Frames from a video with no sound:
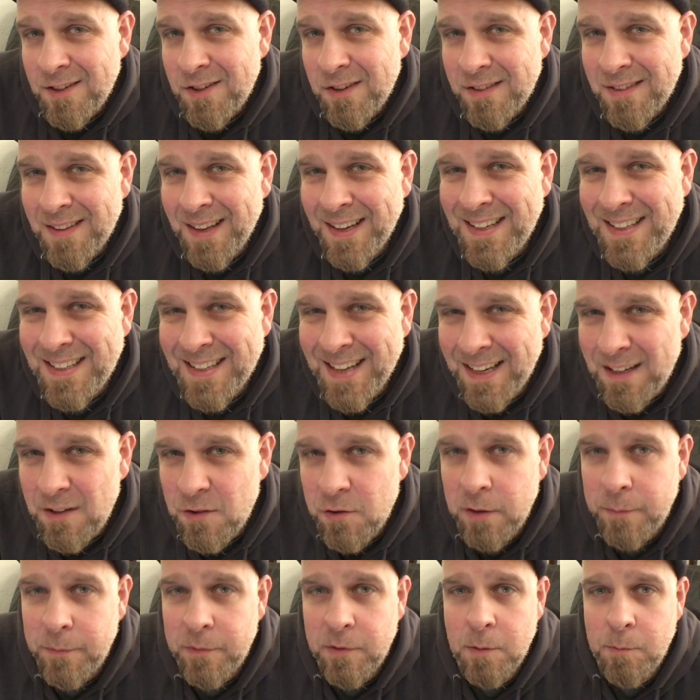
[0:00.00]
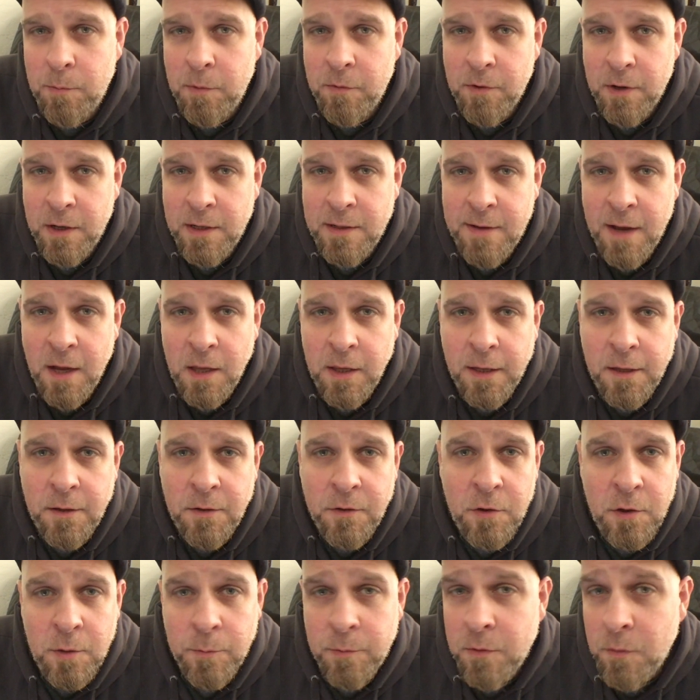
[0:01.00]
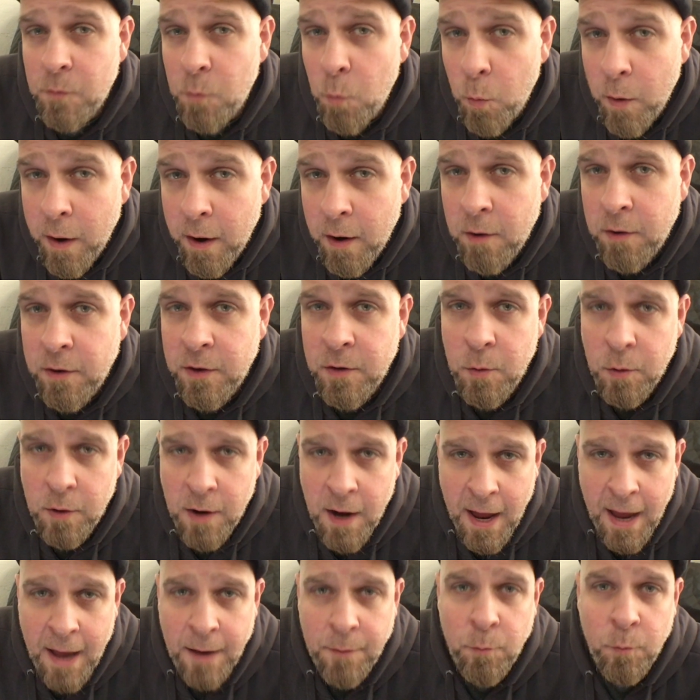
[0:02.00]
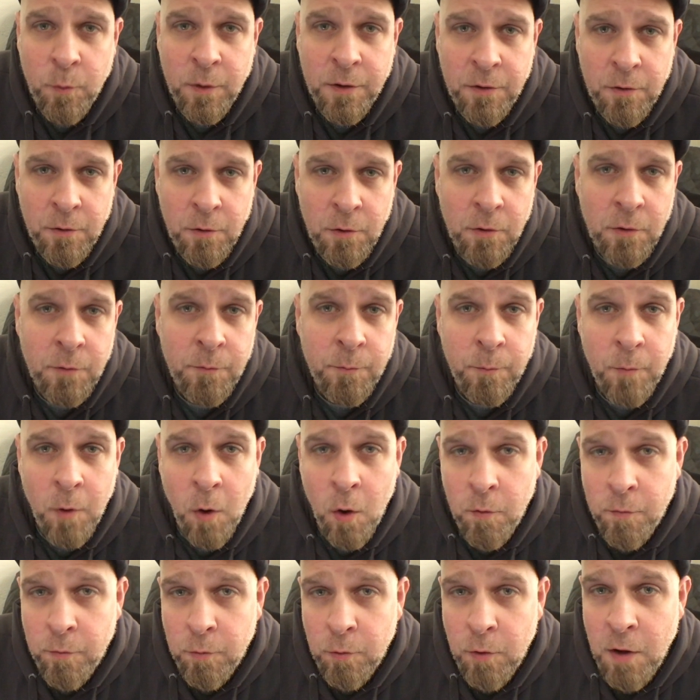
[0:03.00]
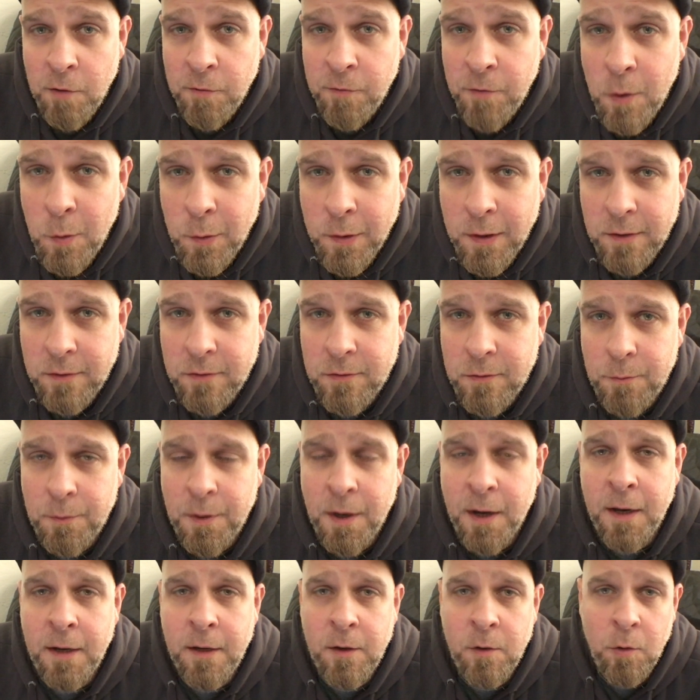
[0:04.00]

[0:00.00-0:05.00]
just like night dreams can be very telling in terms of where you're at with your overall focus, right?